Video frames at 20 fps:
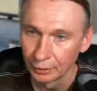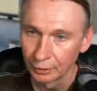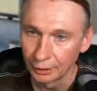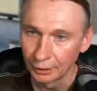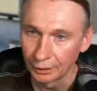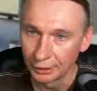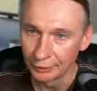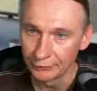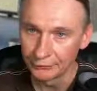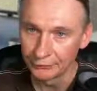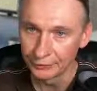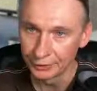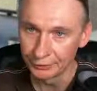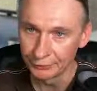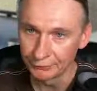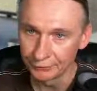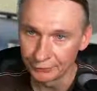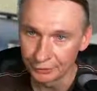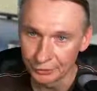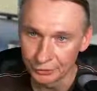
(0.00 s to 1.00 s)
and
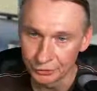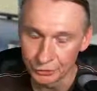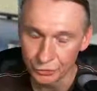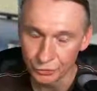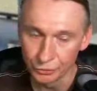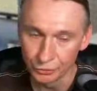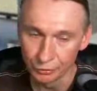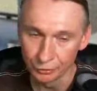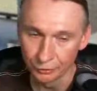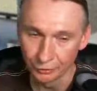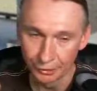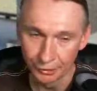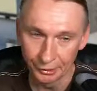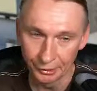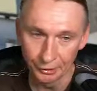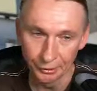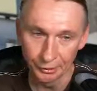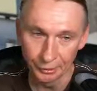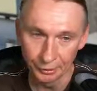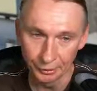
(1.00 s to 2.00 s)
then install
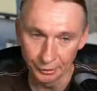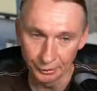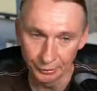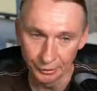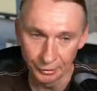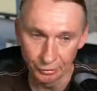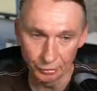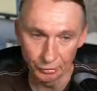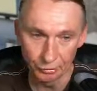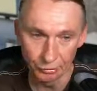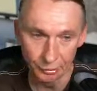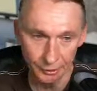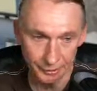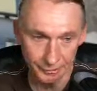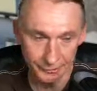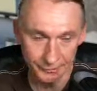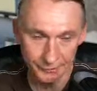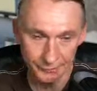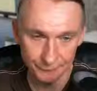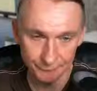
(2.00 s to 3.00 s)
the
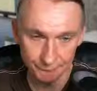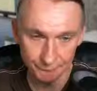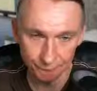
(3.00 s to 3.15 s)
OS.